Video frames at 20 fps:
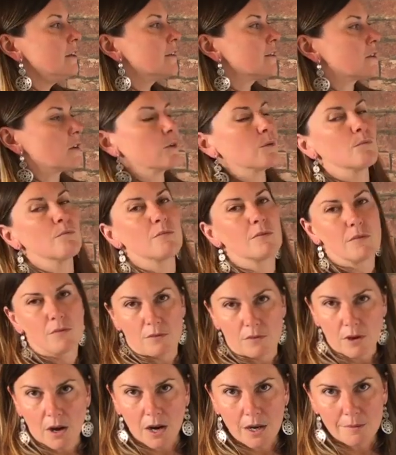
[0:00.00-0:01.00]
So
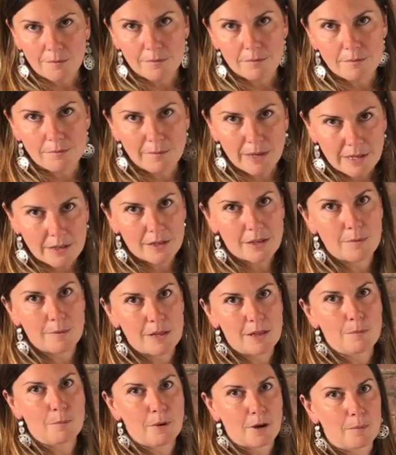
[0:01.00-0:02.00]
not meant to be
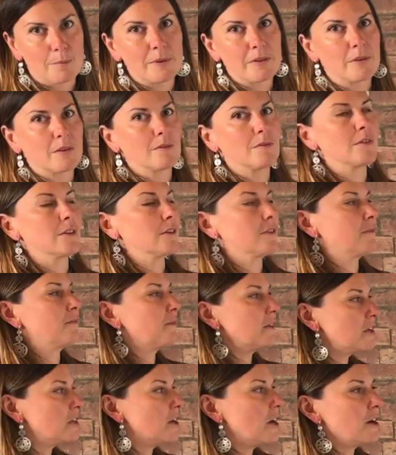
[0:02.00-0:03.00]
the purpose of this
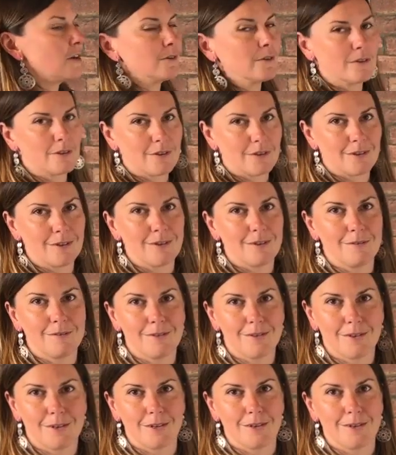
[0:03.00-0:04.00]
video is to,
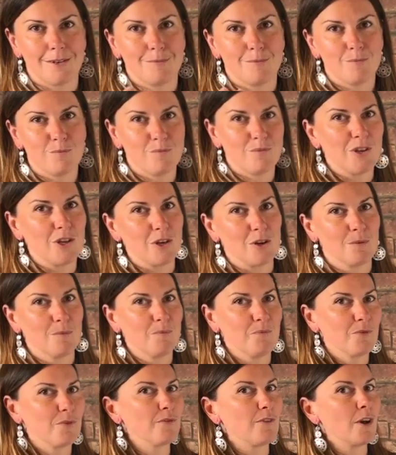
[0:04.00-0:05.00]
to, you know,
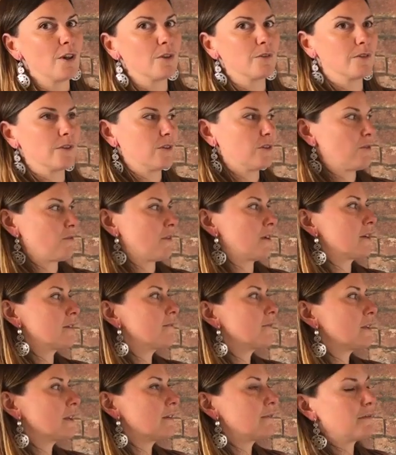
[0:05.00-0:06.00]
follow this thread
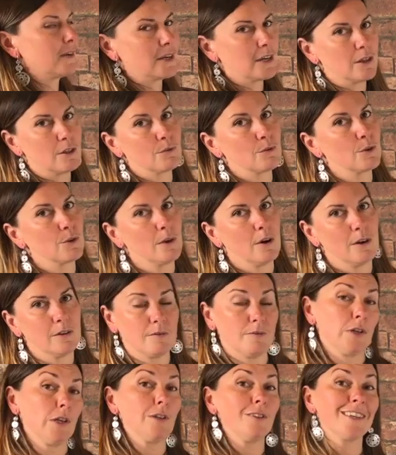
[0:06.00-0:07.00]
of like finding the root cause
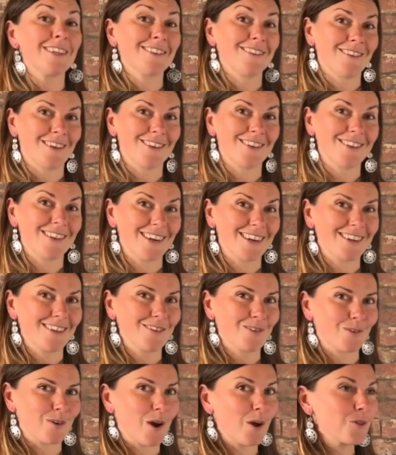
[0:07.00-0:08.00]
of Achilles
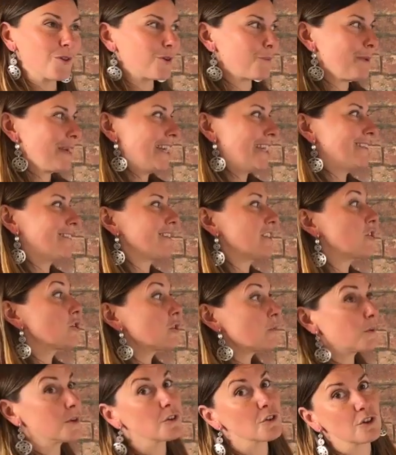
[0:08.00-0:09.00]
tendonitis or other pains. I
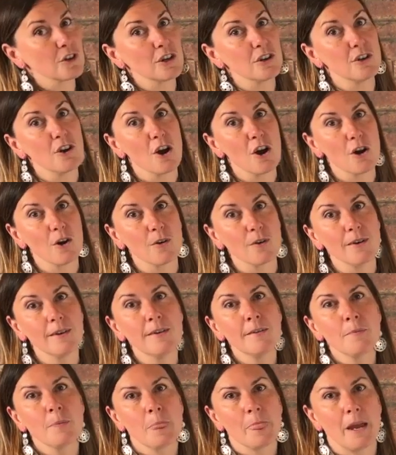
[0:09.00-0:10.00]
just want you to know
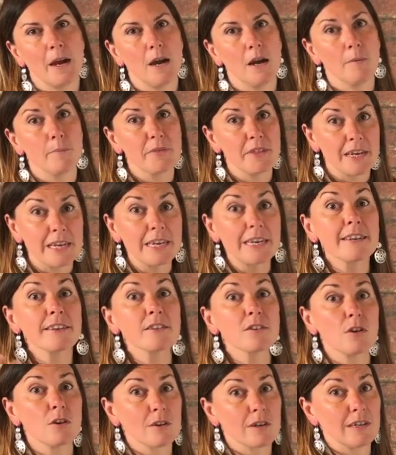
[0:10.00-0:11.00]
um, that it
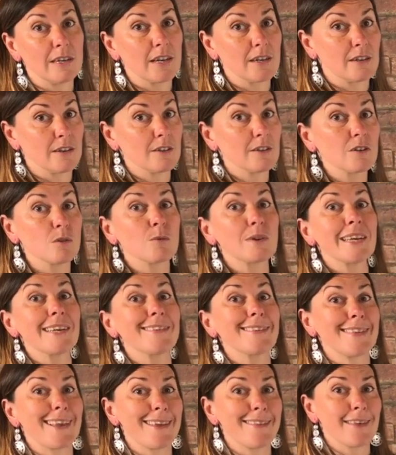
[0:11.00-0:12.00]
is all connected. So when I
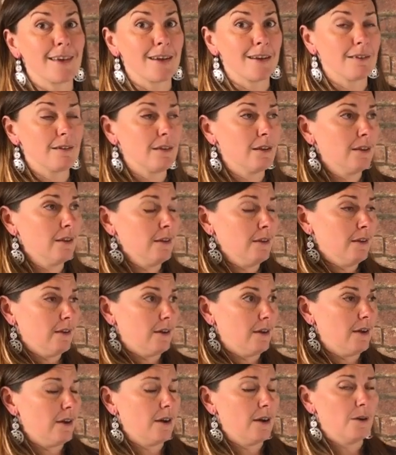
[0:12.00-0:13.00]
say that
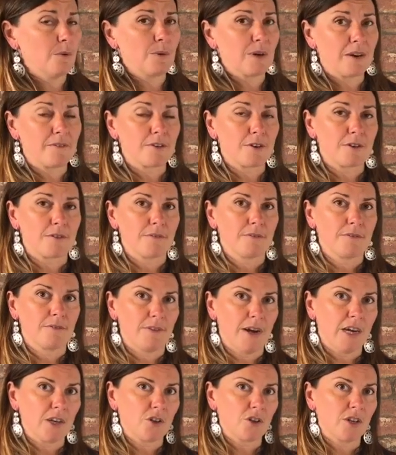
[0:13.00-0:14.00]
uh, whatever
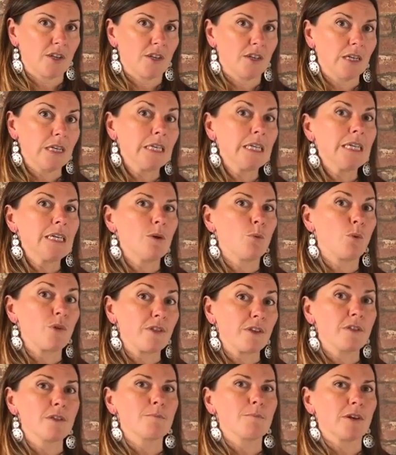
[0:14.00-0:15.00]
fascia
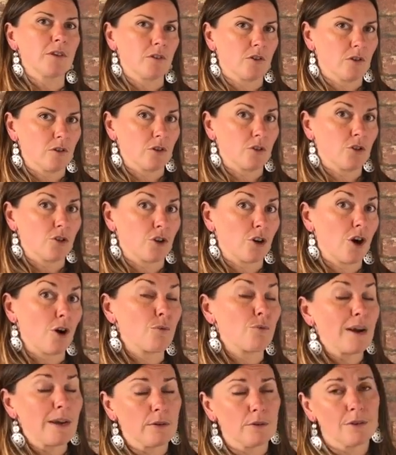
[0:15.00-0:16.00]
within the musculature
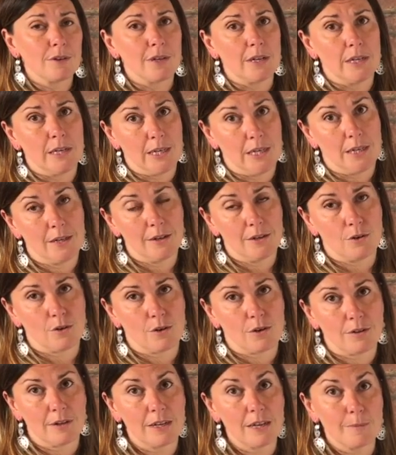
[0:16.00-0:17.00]
around a tendon
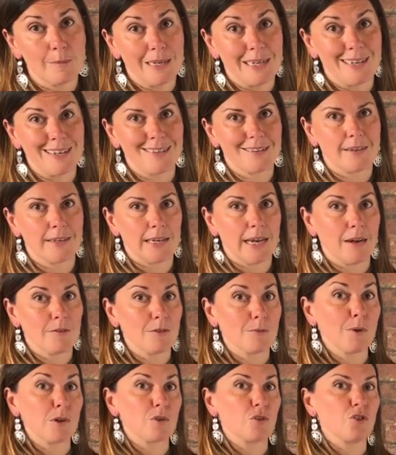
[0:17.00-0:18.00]
or a ligament is going to have
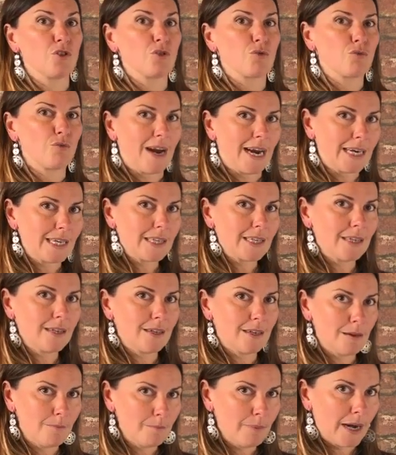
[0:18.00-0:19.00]
the most direct
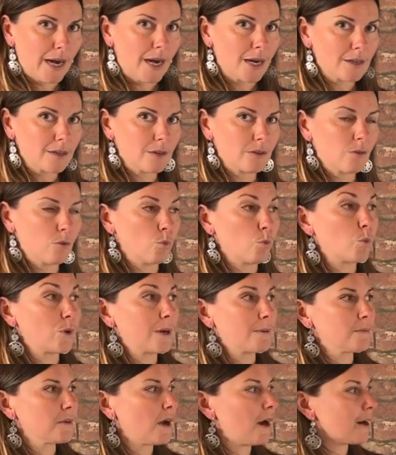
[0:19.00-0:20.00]
impact, what
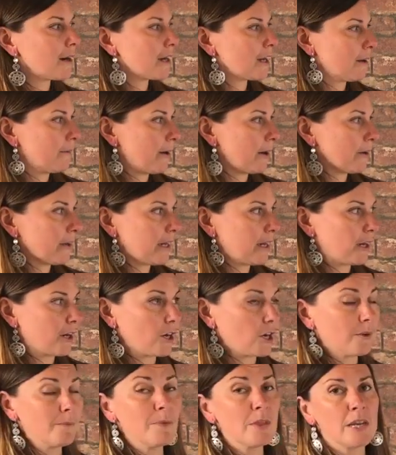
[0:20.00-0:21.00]
I'm talking about
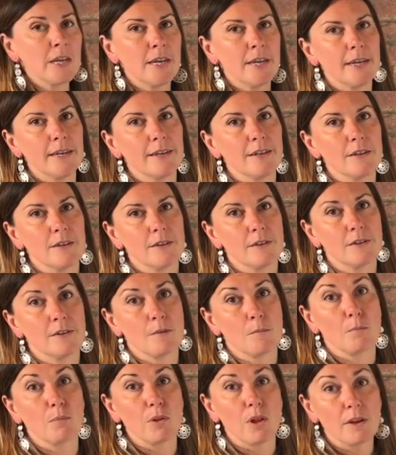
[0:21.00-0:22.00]
here is
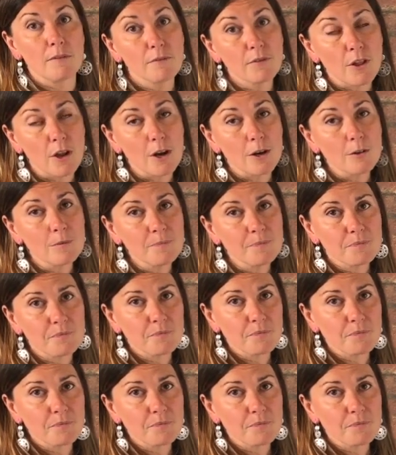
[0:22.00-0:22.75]
blood flow,